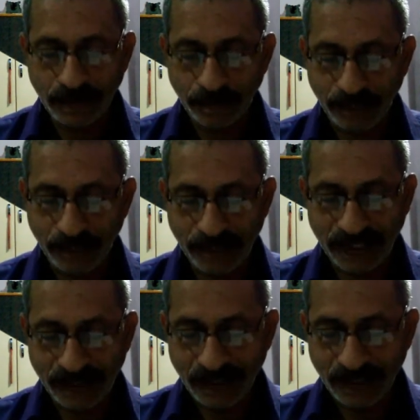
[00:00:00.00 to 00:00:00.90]
may
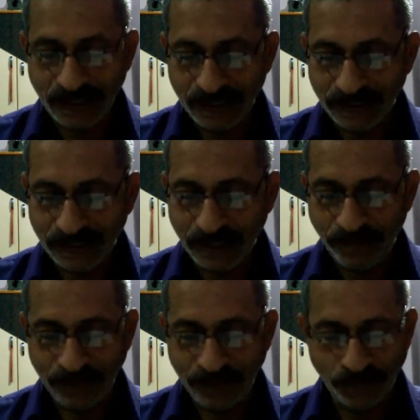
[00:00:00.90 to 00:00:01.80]
be
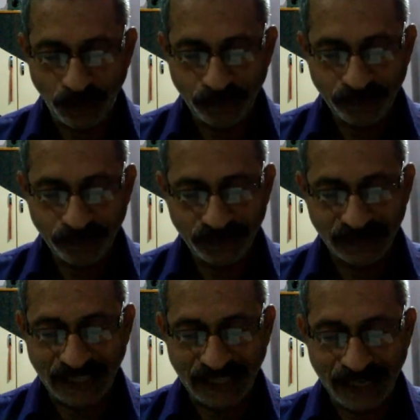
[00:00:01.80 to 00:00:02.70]
different from
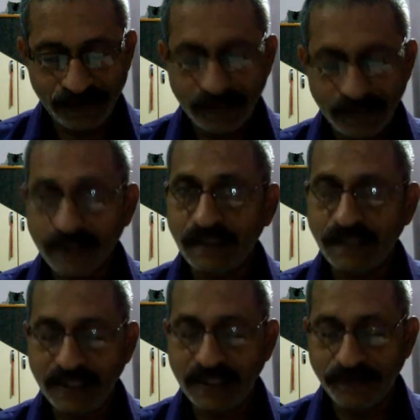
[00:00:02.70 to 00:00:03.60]
that in
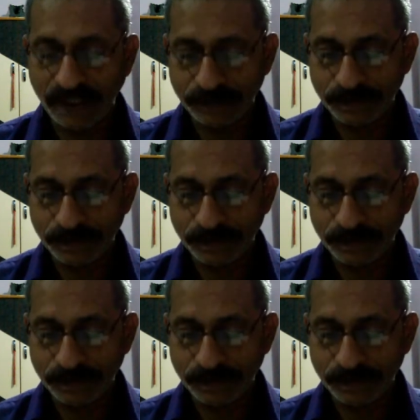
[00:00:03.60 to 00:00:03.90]
the evening.